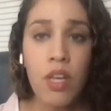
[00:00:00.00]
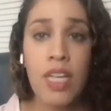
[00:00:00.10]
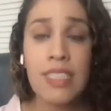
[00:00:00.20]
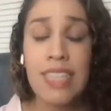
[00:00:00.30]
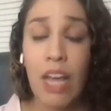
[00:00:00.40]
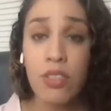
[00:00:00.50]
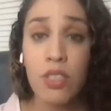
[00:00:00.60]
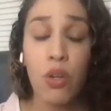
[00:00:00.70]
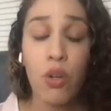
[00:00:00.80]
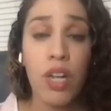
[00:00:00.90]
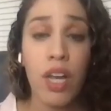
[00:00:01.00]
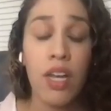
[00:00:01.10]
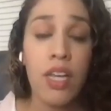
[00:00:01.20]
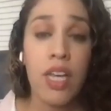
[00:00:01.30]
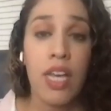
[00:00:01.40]
in South Dakota
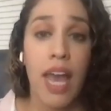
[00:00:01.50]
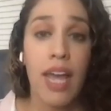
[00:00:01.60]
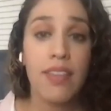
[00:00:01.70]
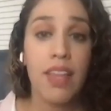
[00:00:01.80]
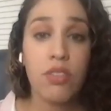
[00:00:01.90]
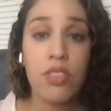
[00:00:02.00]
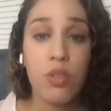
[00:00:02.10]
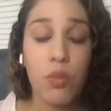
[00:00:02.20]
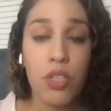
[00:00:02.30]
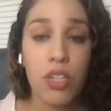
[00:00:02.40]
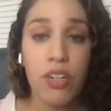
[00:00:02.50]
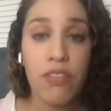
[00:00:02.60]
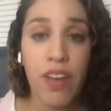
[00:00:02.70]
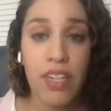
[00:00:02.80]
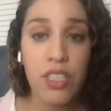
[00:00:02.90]
had thousands of worker
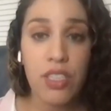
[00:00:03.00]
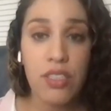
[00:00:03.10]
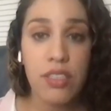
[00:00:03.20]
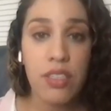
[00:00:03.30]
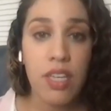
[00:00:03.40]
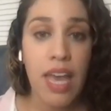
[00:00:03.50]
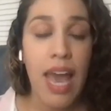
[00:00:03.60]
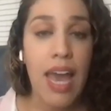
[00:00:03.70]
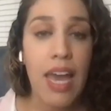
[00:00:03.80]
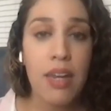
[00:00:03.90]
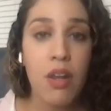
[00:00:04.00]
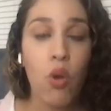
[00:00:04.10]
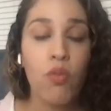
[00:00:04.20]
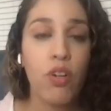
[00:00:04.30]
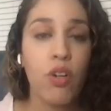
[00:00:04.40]
infections, had
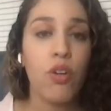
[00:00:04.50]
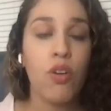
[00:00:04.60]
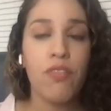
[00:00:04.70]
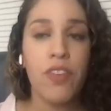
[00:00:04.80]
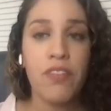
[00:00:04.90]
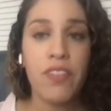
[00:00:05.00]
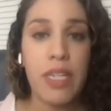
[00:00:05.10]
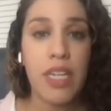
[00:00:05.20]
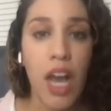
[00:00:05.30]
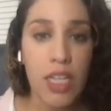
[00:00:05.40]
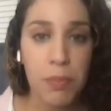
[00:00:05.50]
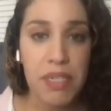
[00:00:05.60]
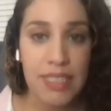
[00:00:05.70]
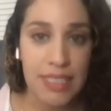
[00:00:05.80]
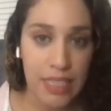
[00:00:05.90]
over 50
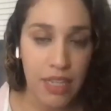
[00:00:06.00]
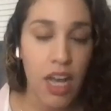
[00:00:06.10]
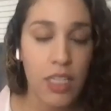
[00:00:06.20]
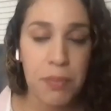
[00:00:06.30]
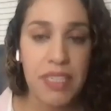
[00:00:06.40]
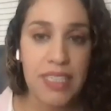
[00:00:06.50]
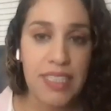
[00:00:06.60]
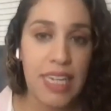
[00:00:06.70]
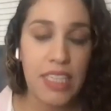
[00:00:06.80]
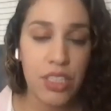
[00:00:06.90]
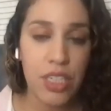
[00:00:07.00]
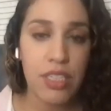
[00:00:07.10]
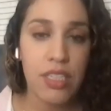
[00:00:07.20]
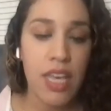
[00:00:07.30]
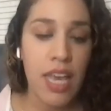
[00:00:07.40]

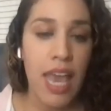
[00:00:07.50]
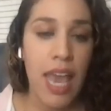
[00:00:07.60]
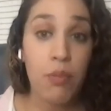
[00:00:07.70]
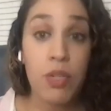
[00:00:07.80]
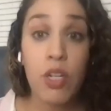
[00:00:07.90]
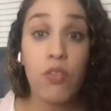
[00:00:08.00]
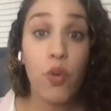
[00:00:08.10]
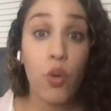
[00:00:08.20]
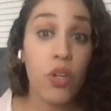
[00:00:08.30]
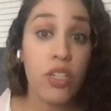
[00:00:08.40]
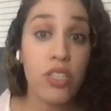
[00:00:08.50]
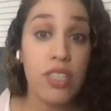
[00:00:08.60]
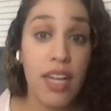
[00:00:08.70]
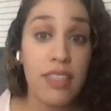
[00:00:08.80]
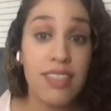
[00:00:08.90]
hospitalizations, and we know 4 worker
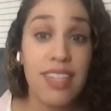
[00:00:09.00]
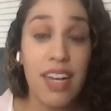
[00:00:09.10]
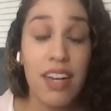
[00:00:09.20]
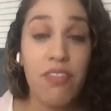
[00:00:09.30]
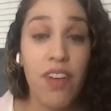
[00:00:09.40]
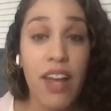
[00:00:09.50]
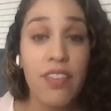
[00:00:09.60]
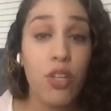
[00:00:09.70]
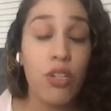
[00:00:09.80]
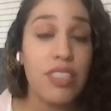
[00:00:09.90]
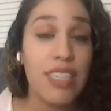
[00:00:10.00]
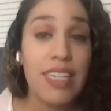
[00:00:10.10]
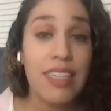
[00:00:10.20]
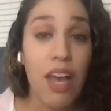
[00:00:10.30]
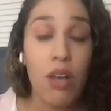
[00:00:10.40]
deaths. They got fined
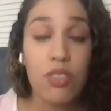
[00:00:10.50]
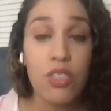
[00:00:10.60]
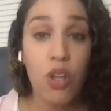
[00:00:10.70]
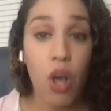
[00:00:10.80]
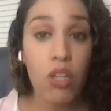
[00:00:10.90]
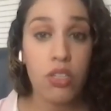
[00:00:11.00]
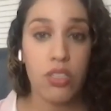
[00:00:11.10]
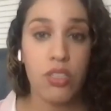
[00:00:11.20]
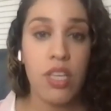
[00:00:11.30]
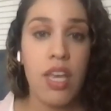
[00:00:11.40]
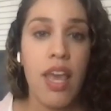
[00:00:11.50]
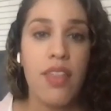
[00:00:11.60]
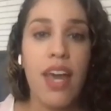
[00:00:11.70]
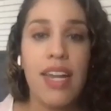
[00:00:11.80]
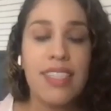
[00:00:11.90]
$13,000.
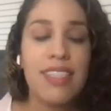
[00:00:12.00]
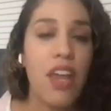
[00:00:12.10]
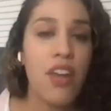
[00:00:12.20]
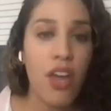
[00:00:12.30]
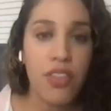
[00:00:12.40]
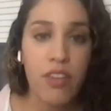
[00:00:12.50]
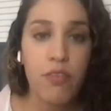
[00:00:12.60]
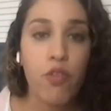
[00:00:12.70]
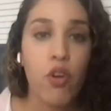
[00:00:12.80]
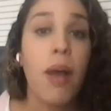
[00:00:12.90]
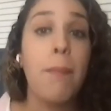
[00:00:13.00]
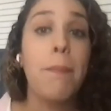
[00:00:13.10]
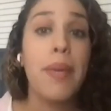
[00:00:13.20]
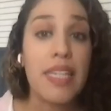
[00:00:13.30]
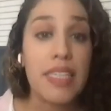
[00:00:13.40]
That is nothing for $1
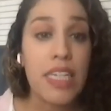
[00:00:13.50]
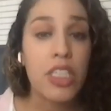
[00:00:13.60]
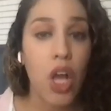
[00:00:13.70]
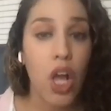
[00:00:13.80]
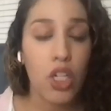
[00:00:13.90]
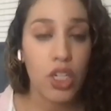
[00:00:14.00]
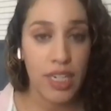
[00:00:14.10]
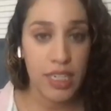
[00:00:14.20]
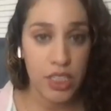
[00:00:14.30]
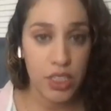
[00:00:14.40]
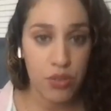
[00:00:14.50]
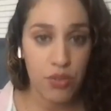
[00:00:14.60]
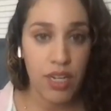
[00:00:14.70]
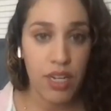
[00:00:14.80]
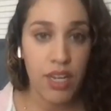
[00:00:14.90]
billion industry.